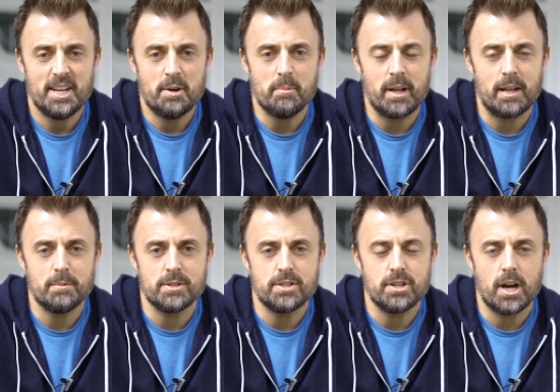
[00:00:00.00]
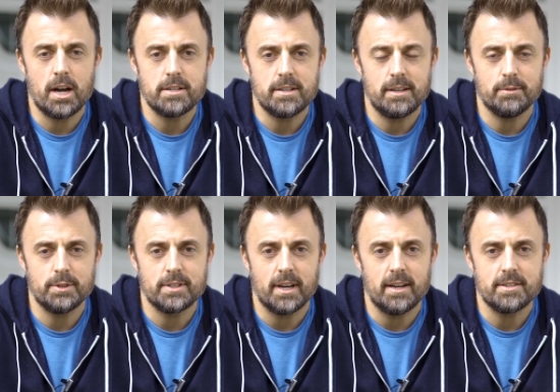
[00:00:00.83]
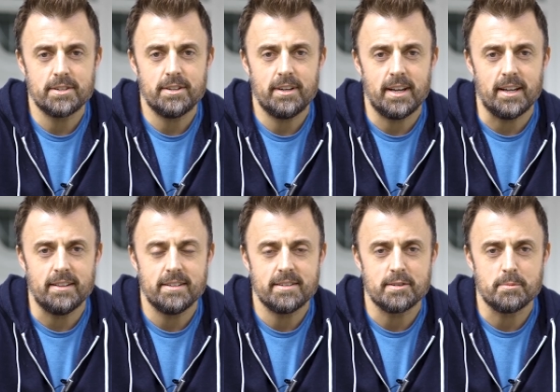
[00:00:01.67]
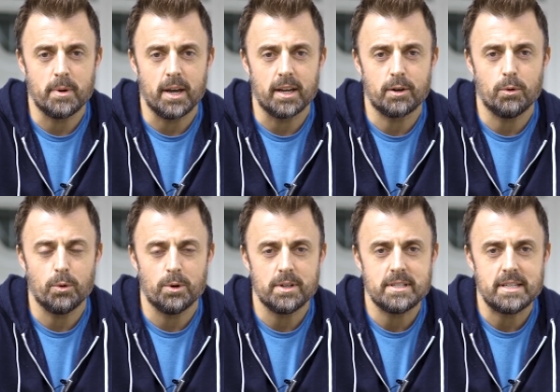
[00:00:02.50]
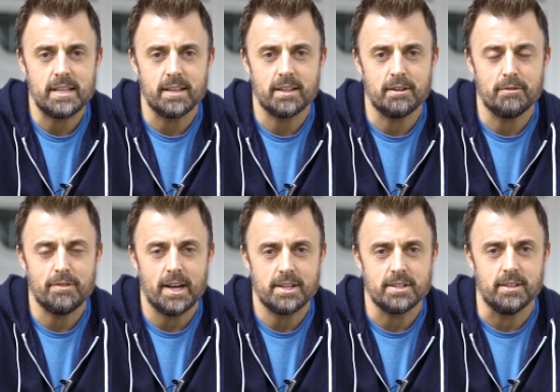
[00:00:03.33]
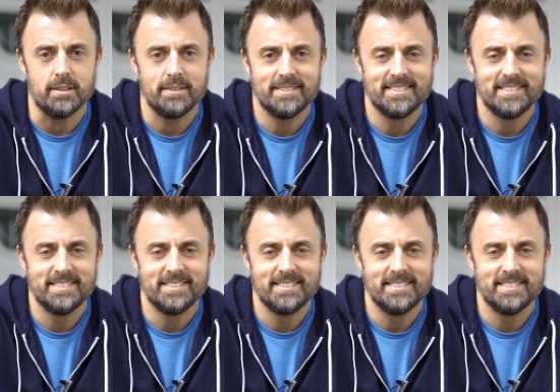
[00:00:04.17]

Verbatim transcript: My name is Josh Evilsizer, and this is my quarantine confession.